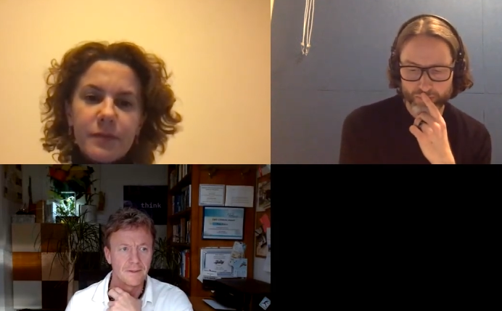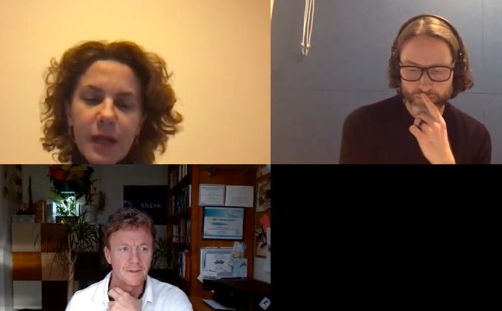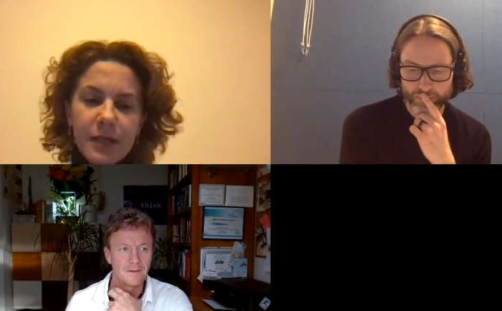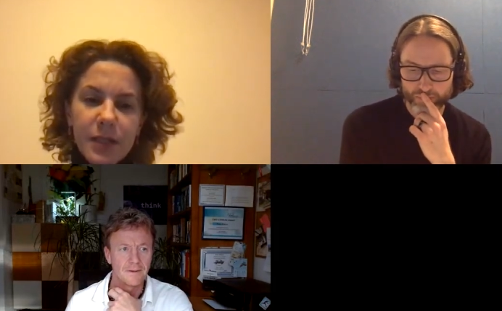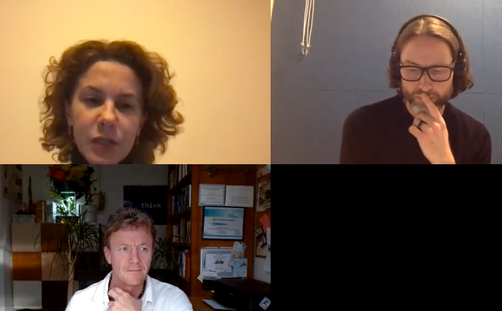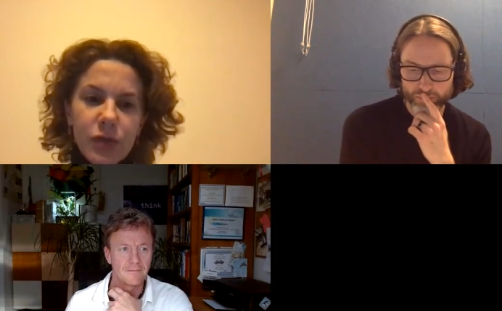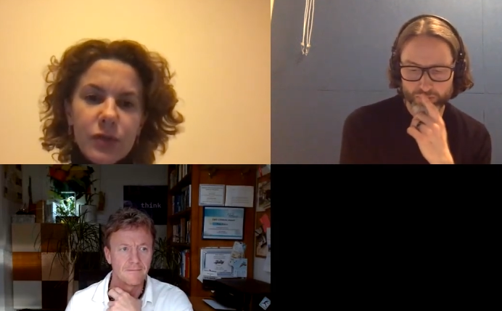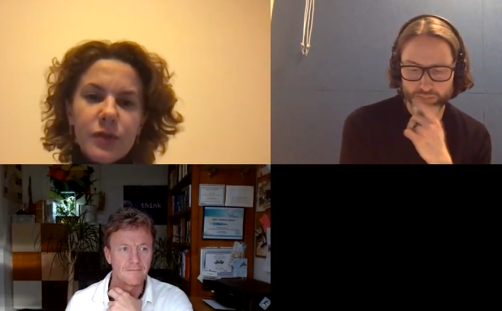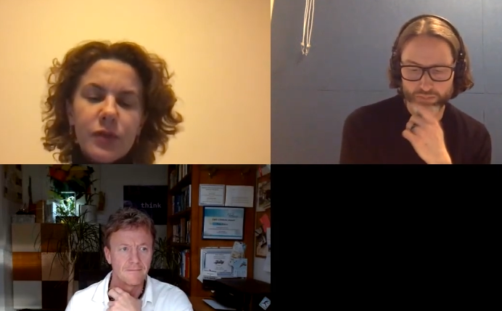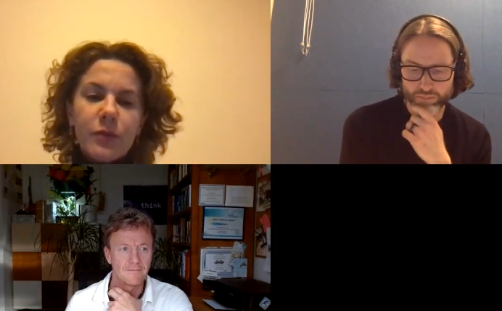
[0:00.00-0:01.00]

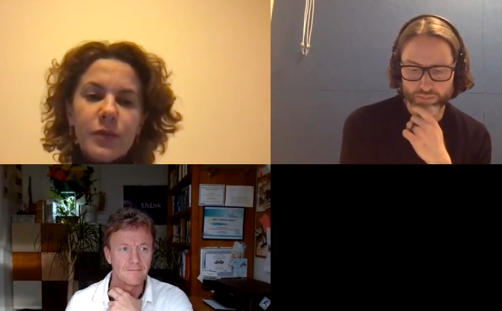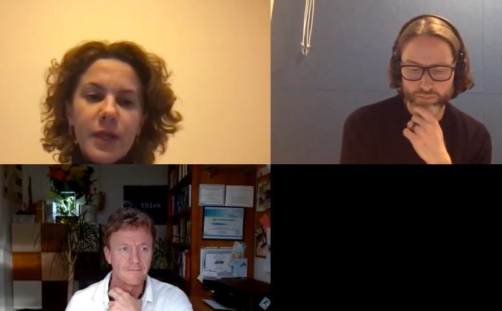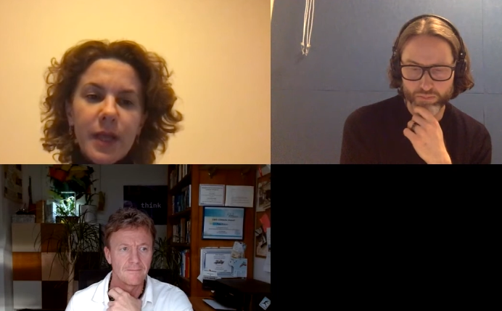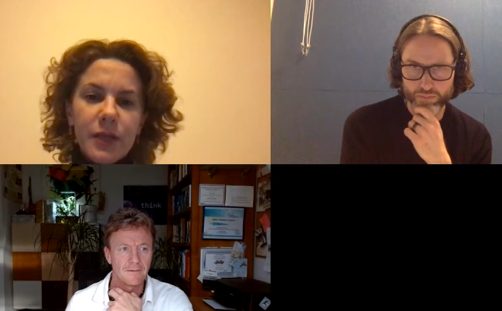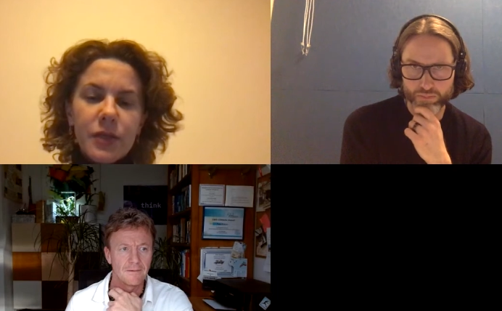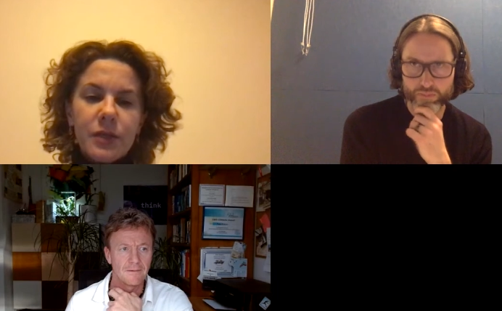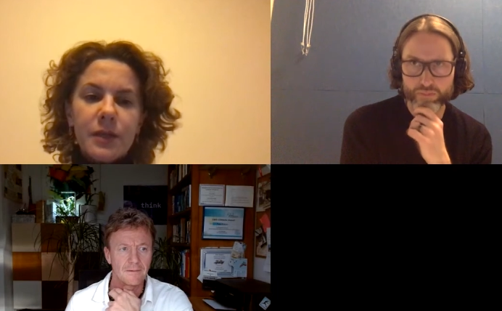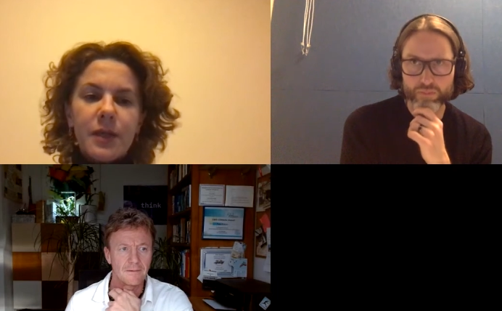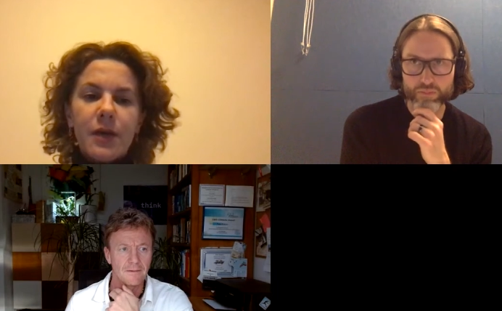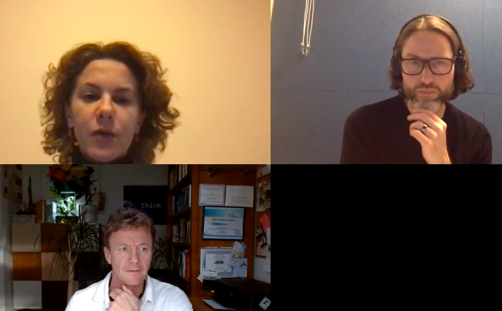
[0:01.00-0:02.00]
Speaker 1: asynchronous
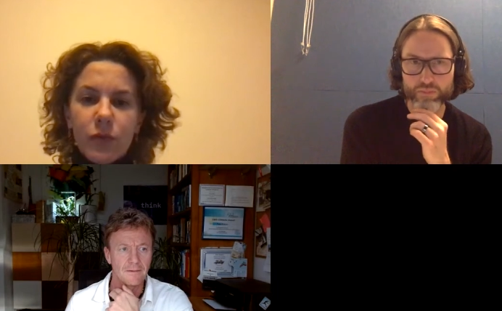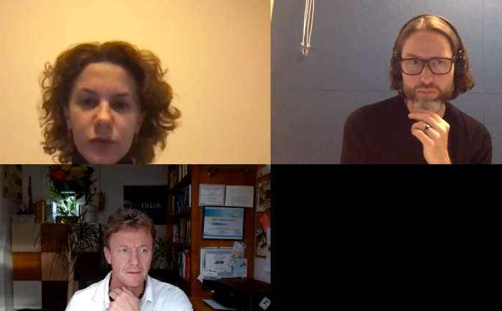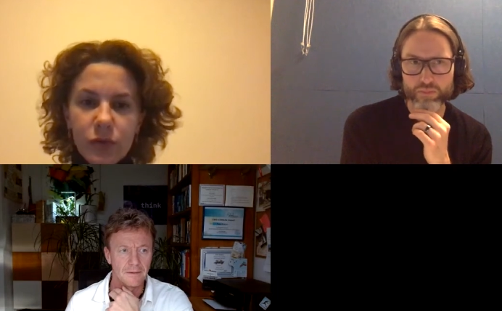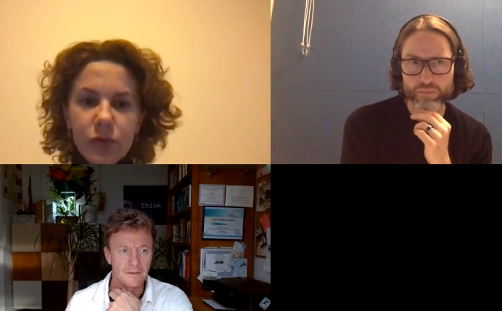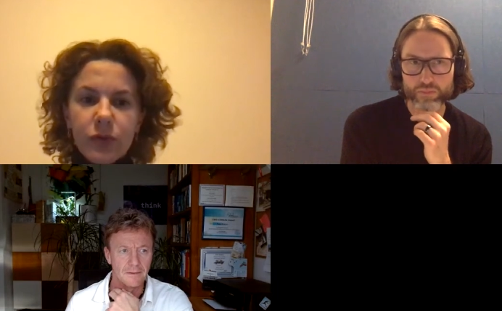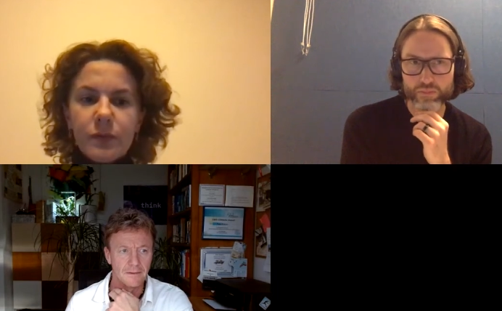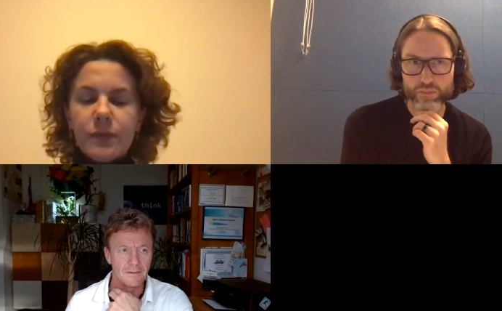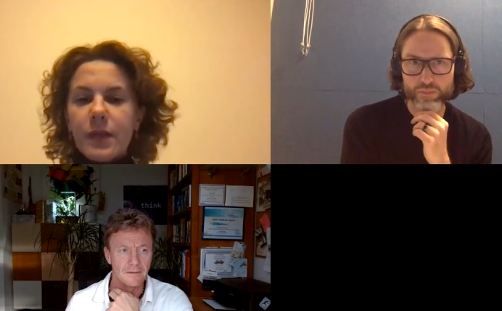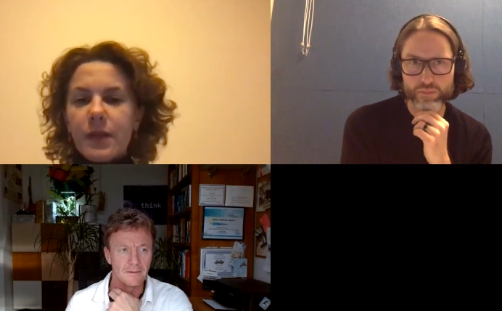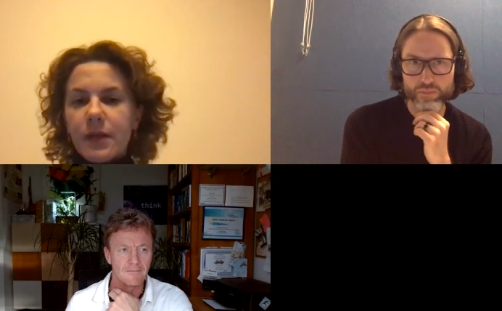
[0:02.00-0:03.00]
communication also
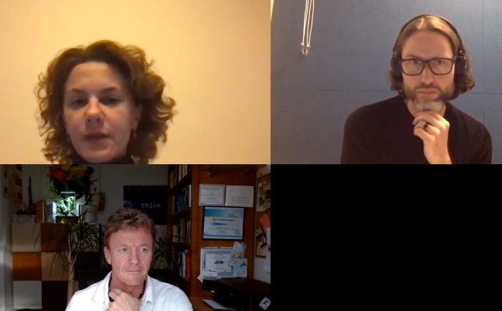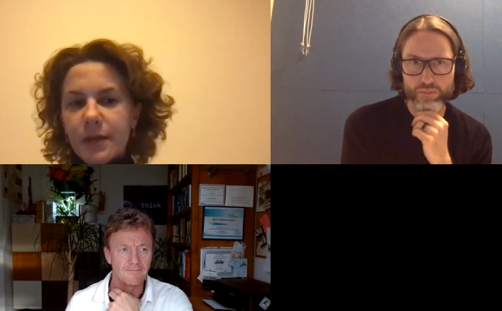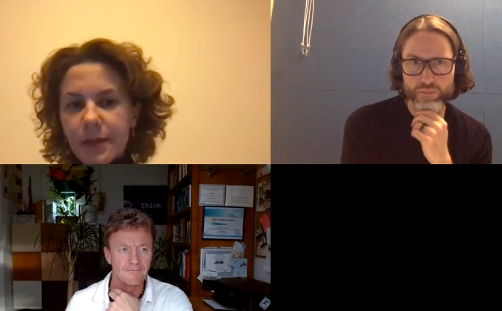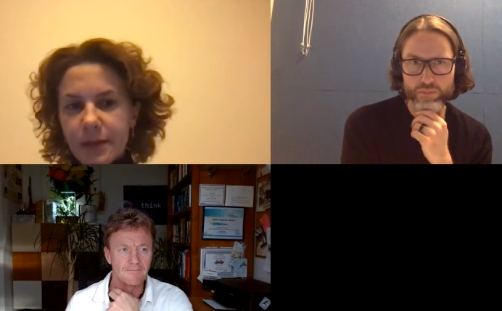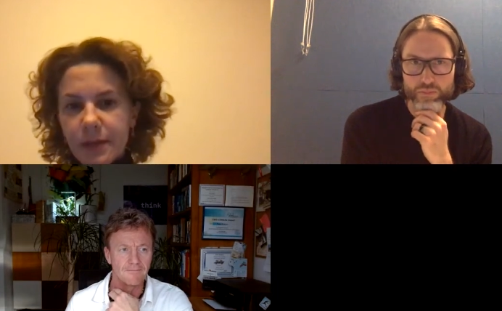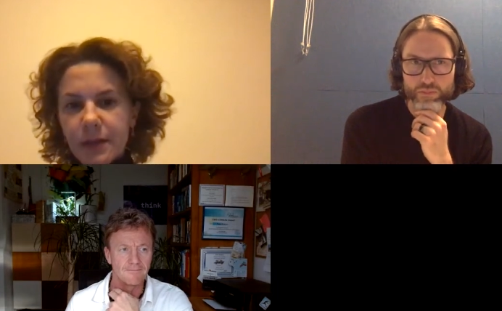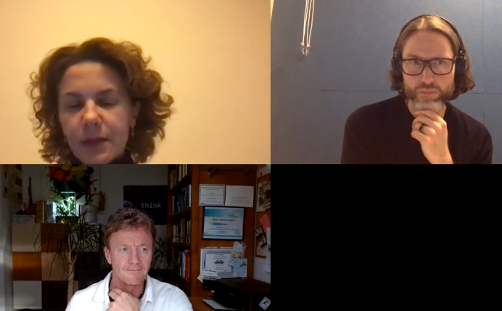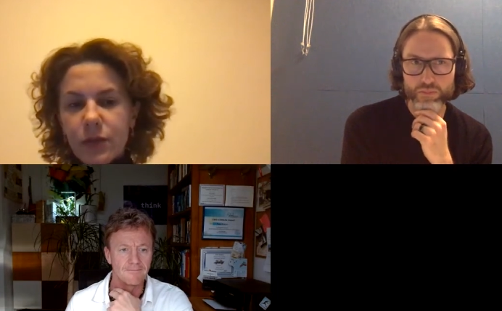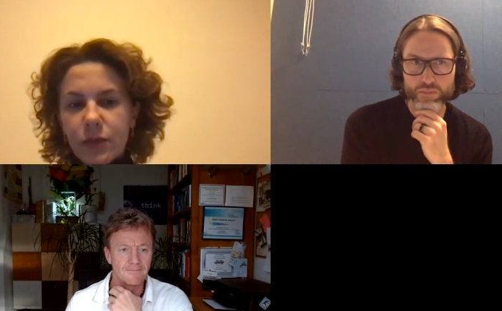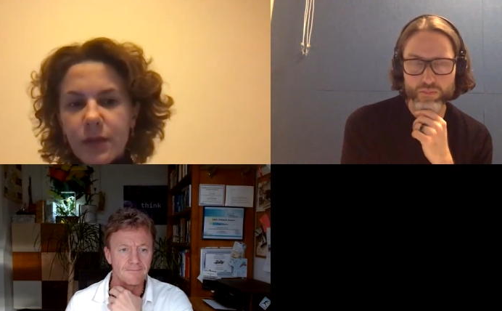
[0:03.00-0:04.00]
uh, a
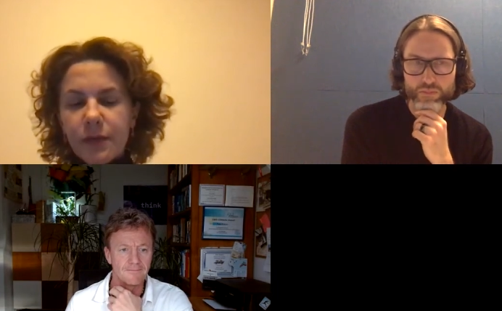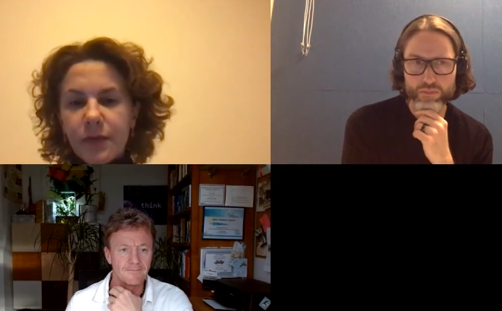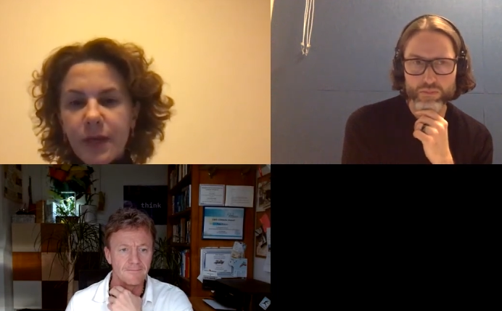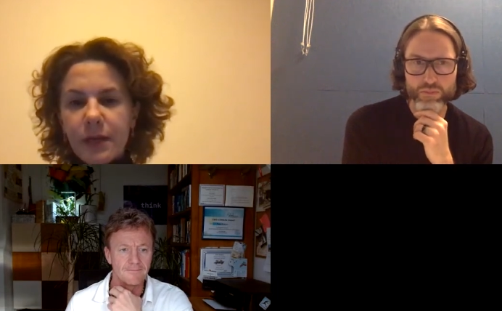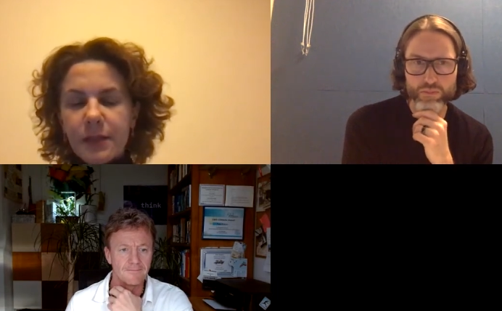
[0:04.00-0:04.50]
good fit.